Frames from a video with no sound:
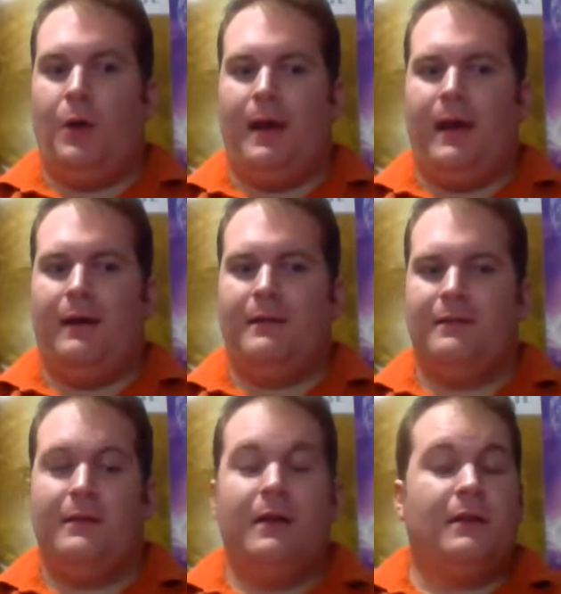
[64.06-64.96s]
Oh yeah.
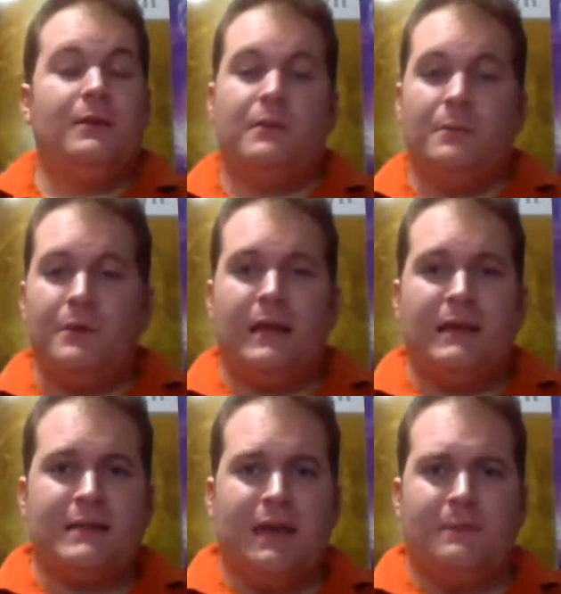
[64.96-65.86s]
And some new
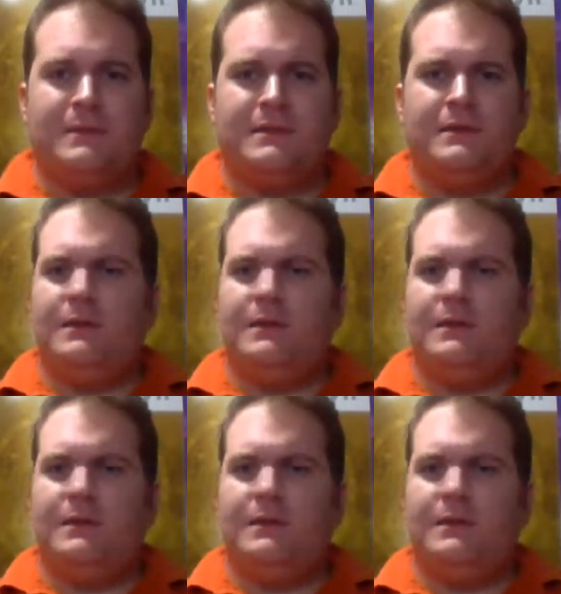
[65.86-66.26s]
DS games.